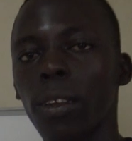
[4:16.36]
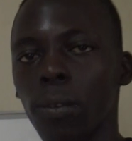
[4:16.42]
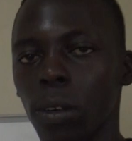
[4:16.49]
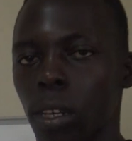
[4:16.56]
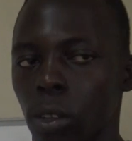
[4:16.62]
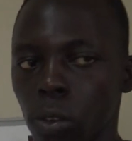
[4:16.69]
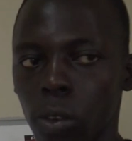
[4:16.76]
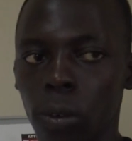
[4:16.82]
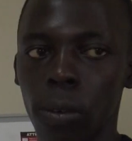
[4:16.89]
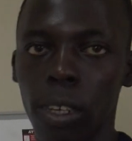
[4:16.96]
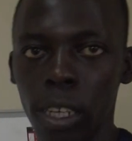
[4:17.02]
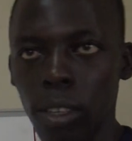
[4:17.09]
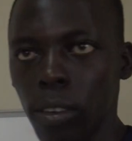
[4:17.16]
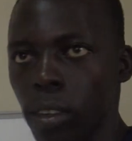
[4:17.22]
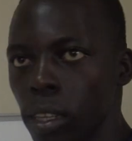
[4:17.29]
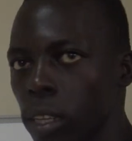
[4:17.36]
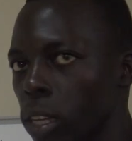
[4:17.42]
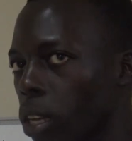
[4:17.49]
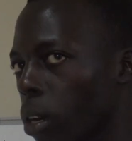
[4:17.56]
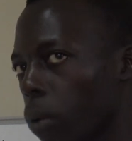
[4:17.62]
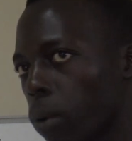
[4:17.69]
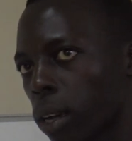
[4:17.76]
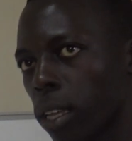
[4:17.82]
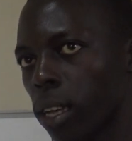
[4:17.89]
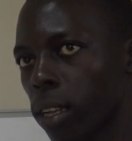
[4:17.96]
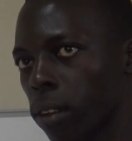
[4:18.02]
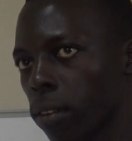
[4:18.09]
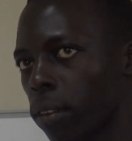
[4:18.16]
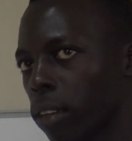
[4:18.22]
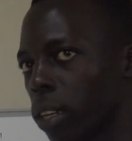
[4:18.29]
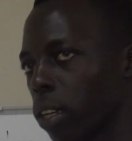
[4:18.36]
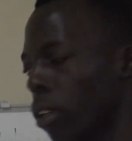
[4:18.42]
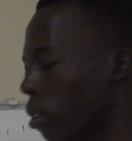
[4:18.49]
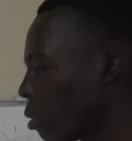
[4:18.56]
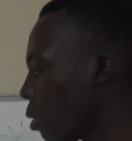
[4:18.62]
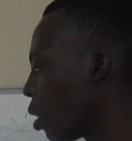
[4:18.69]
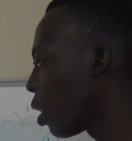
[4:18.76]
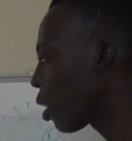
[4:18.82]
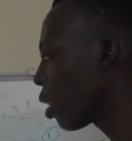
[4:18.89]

the values of x, y, and z, or they